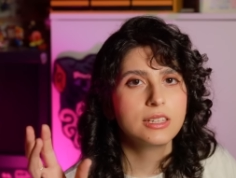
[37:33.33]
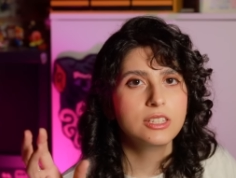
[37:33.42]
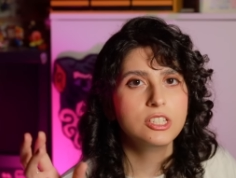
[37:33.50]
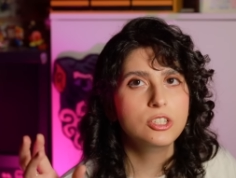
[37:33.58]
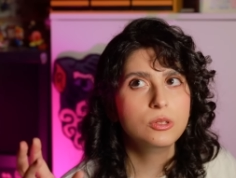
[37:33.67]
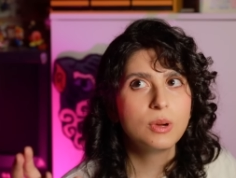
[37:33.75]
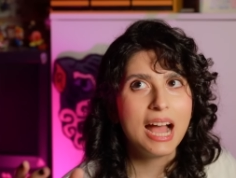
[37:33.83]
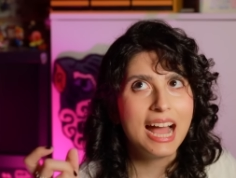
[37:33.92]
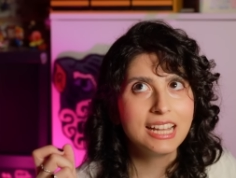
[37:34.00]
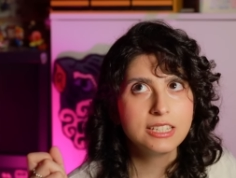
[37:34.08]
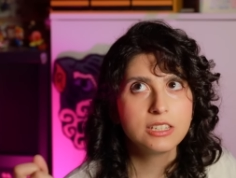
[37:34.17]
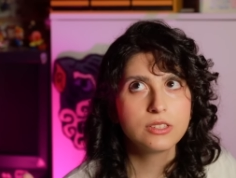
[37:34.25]
you
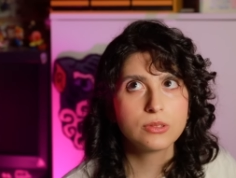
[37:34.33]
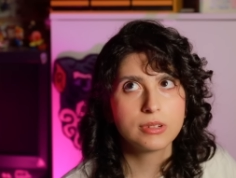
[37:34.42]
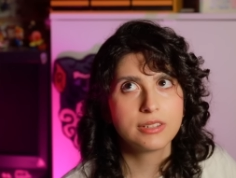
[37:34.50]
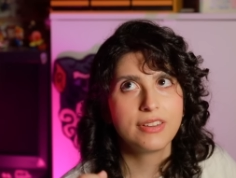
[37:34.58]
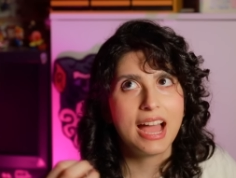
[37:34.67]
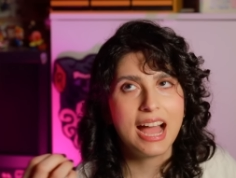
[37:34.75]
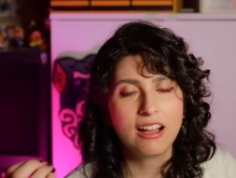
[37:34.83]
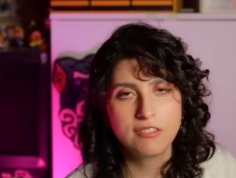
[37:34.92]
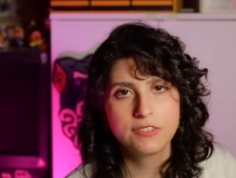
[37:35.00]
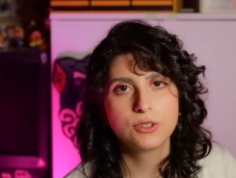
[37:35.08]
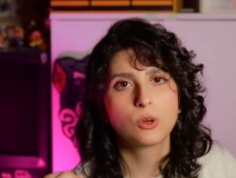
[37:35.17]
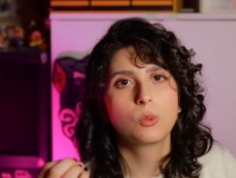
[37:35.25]
had to sort of
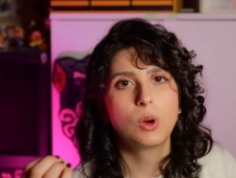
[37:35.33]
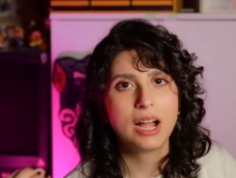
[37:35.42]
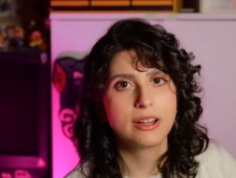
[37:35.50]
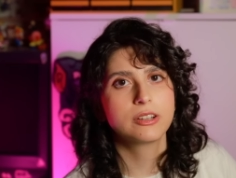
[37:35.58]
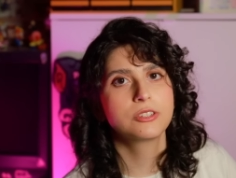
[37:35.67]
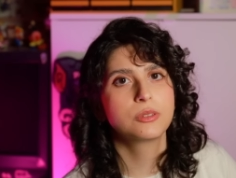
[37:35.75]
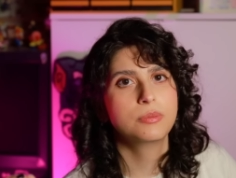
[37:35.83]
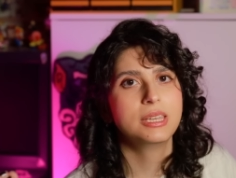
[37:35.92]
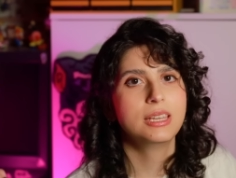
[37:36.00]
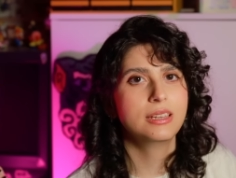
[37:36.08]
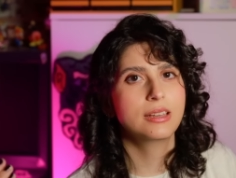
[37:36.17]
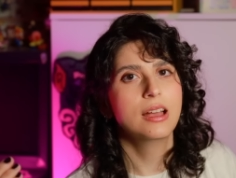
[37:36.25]
have your wires
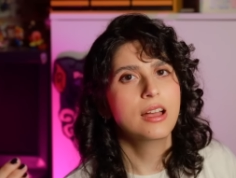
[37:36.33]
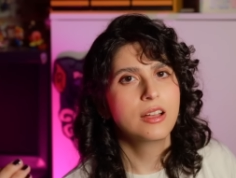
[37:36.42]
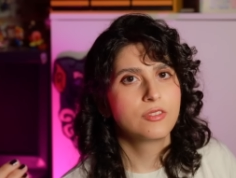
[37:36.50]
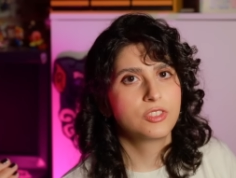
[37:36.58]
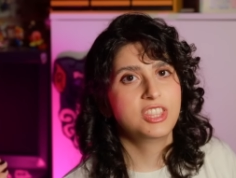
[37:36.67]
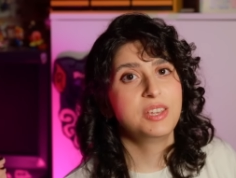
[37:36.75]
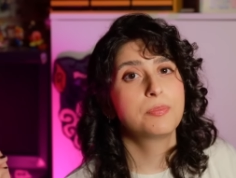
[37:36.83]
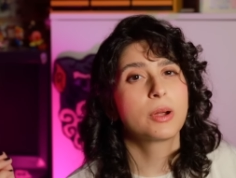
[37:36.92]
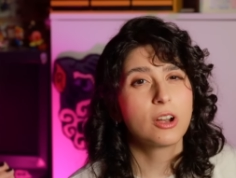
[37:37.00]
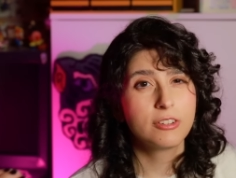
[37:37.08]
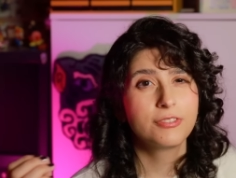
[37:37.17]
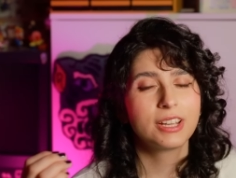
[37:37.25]
be the
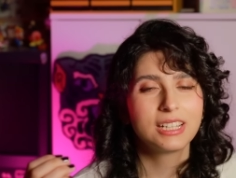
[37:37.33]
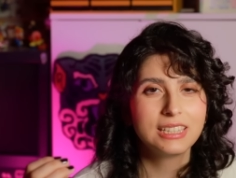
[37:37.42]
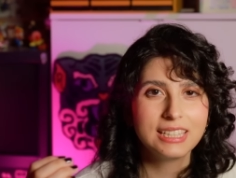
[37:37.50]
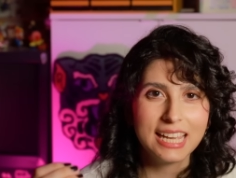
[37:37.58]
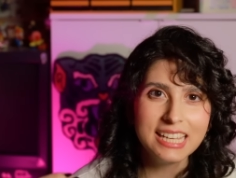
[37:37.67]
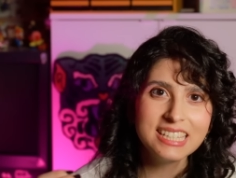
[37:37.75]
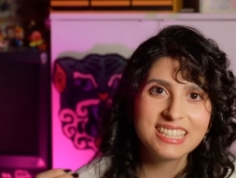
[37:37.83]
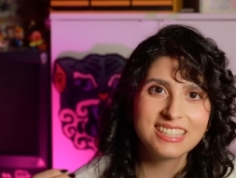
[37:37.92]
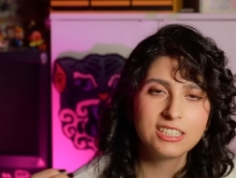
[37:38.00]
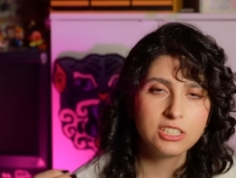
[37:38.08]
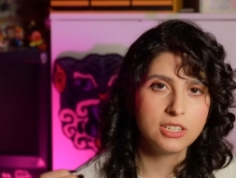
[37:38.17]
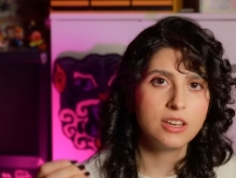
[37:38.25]
perfect
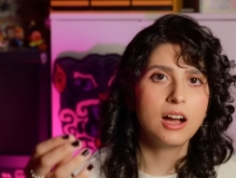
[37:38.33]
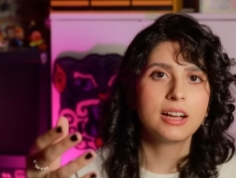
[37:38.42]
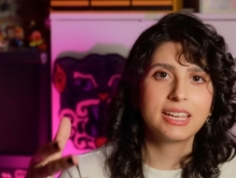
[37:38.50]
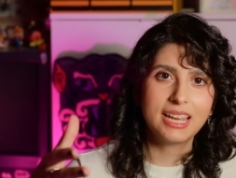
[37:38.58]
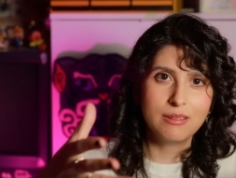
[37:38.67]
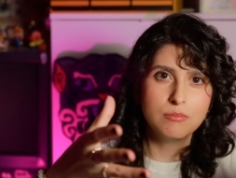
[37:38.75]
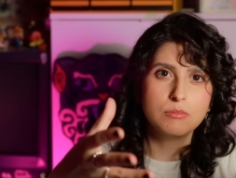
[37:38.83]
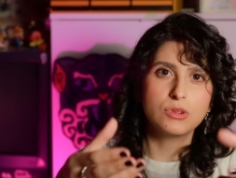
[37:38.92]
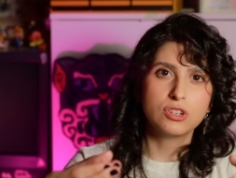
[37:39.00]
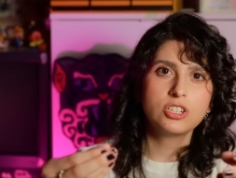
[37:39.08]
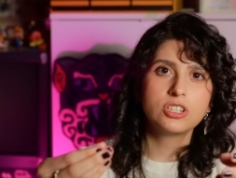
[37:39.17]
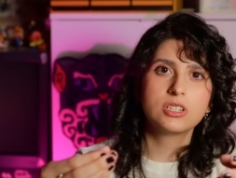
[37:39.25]
length to not get
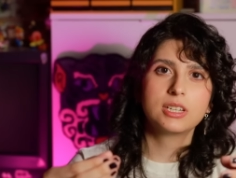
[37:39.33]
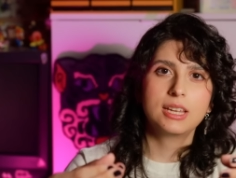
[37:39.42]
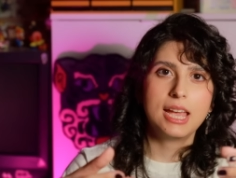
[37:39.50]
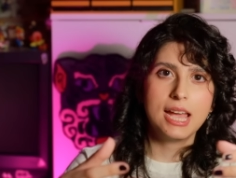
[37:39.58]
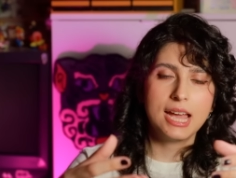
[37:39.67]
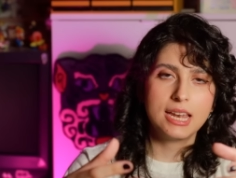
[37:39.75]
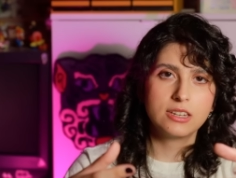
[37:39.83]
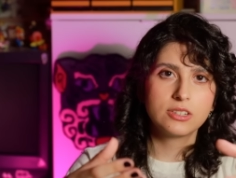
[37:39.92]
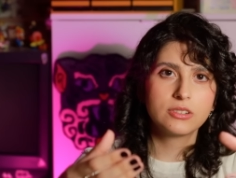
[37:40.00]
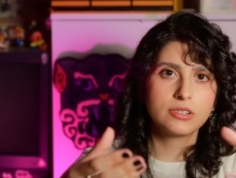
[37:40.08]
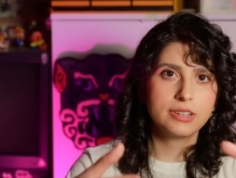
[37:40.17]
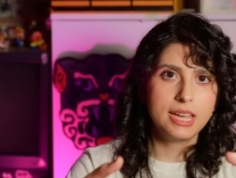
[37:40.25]
mushed
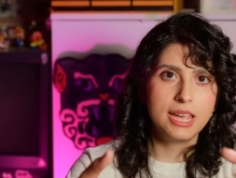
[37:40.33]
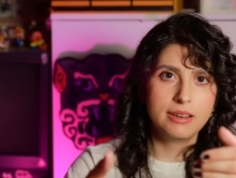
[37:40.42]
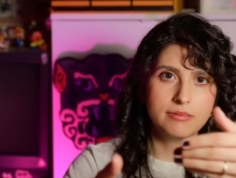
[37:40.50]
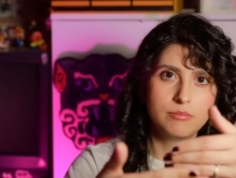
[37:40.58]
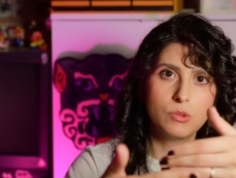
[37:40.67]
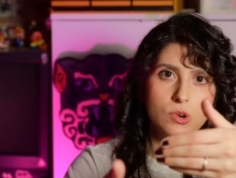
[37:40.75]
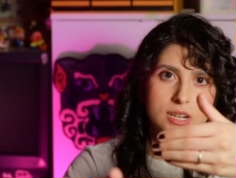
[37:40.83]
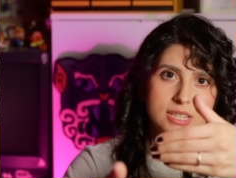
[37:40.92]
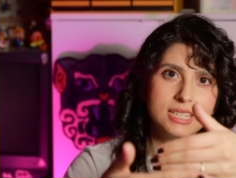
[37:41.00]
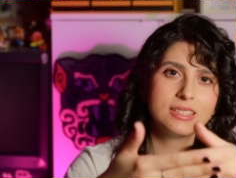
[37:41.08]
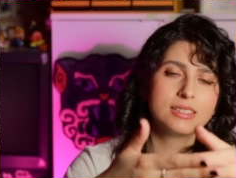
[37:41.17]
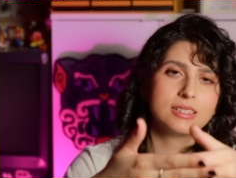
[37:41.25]
and create more
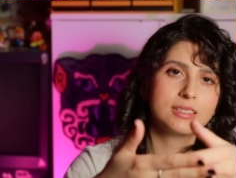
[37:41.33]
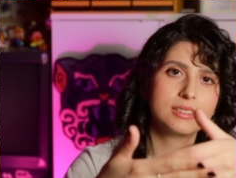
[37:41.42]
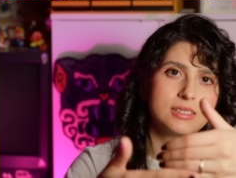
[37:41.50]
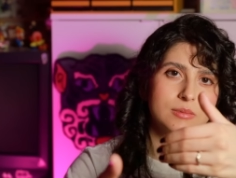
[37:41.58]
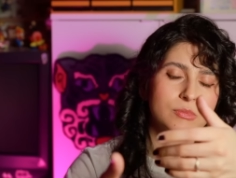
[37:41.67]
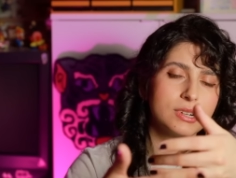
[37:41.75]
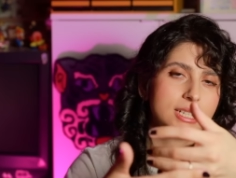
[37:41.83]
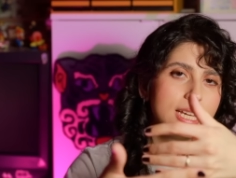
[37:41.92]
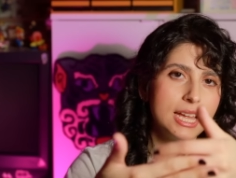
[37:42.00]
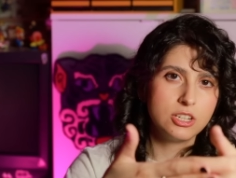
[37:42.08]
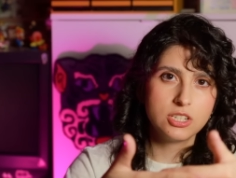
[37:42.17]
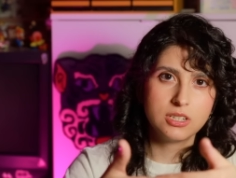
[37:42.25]
distance and more
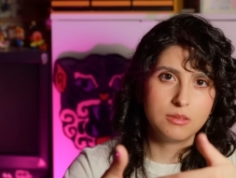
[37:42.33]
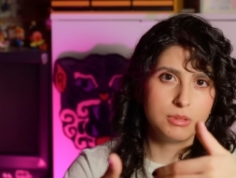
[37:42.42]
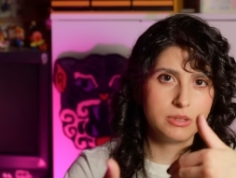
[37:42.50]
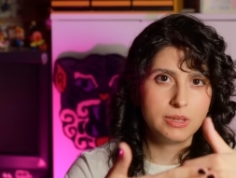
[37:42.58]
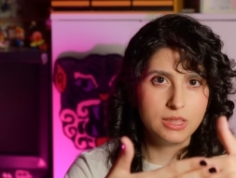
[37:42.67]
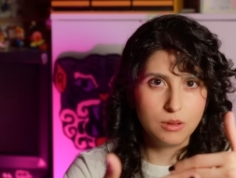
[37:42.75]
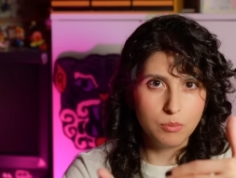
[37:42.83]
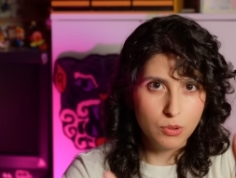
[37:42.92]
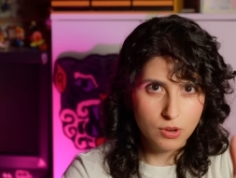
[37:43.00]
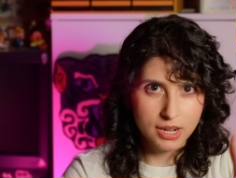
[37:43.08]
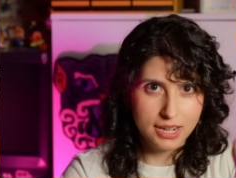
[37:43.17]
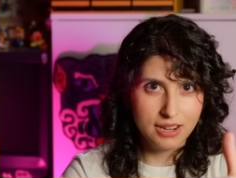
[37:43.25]
tension between the
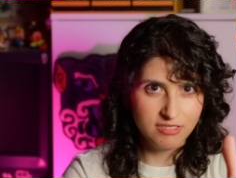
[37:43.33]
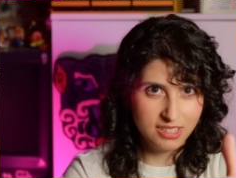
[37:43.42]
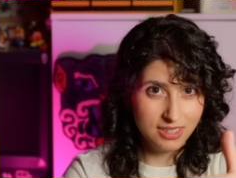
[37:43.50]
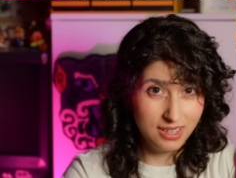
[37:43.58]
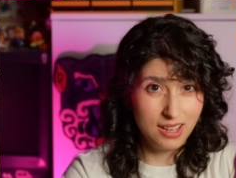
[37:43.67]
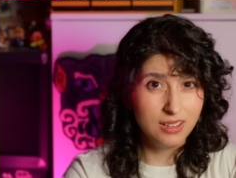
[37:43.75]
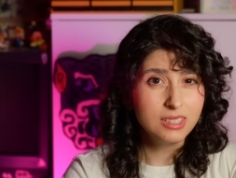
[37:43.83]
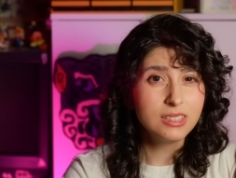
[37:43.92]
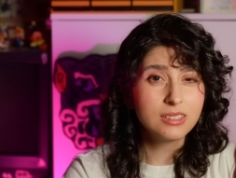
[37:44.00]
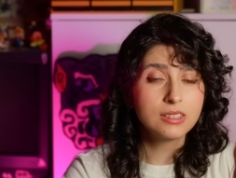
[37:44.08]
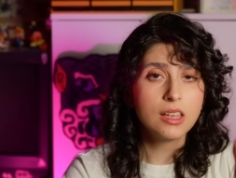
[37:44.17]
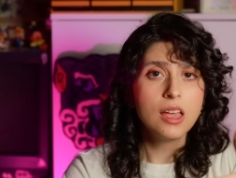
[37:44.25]
board and everything
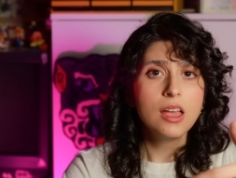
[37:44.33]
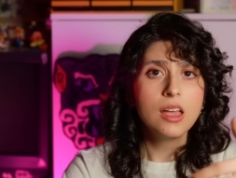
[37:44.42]
else.